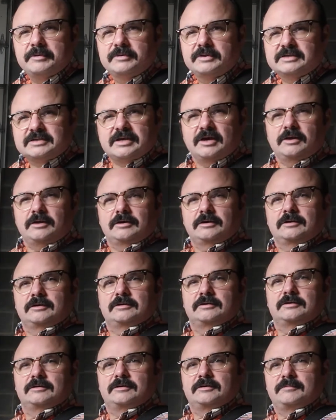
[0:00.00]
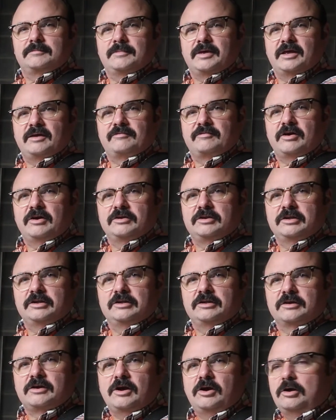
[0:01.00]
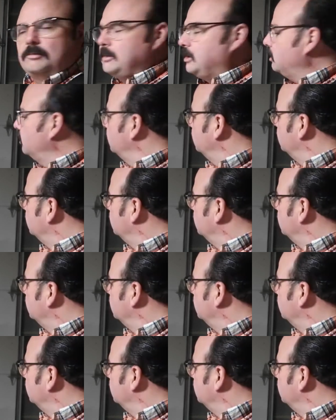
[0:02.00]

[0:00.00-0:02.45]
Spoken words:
with this color. May have gone a little calmer